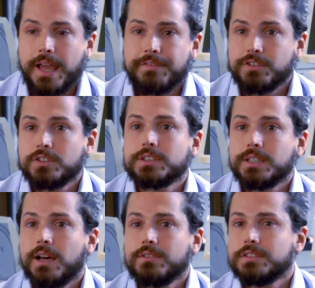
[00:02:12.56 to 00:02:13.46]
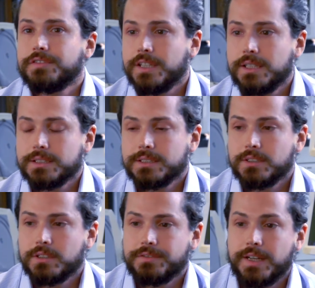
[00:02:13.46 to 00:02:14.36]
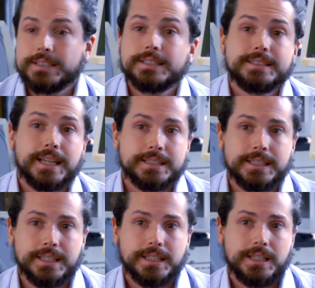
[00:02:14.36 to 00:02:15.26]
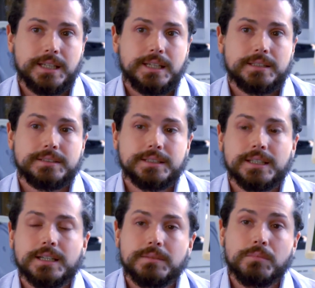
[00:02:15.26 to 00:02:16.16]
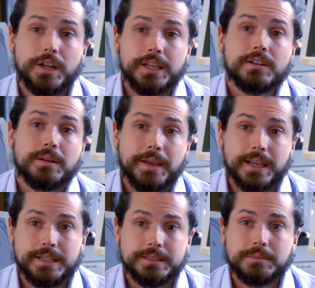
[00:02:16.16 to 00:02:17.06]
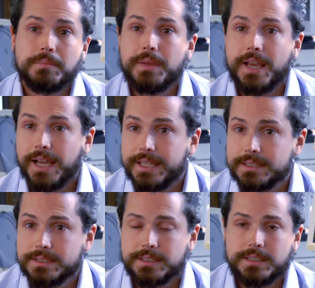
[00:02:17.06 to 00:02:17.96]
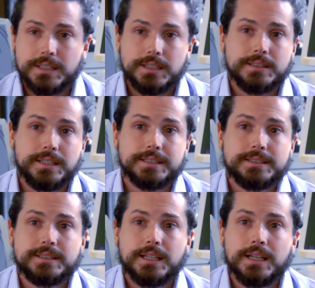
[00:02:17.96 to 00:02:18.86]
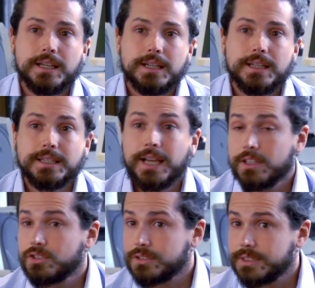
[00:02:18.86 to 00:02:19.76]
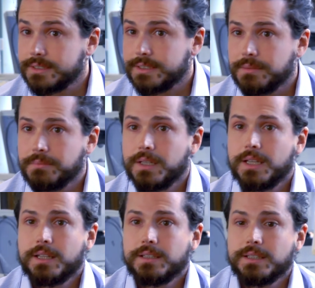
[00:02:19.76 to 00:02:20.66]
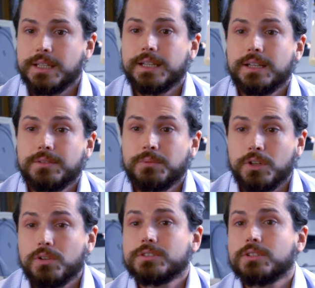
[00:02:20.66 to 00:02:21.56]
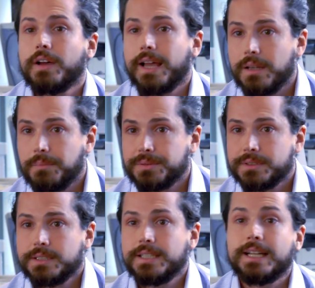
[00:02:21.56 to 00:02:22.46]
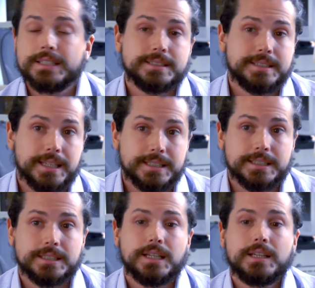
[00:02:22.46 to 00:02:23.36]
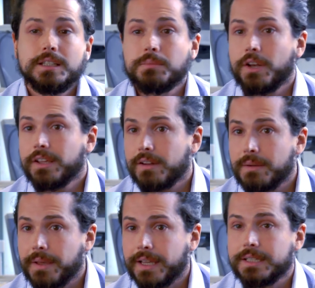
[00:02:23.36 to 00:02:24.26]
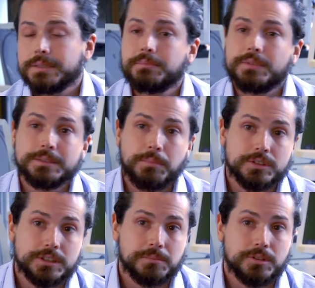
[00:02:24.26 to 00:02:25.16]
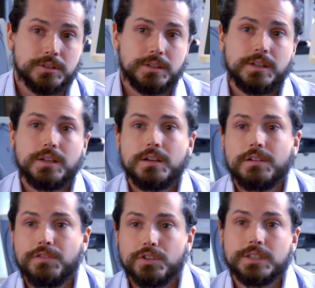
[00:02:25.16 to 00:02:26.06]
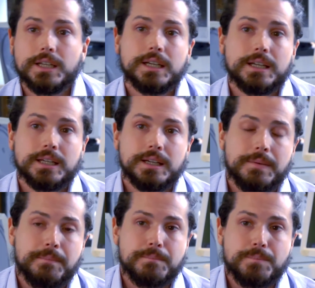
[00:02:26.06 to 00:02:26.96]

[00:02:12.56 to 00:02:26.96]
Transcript: effort now in the field of understanding the molecular mechanism behind this uh, culture system that will also help in understanding the molecular mechanism responsible for the um,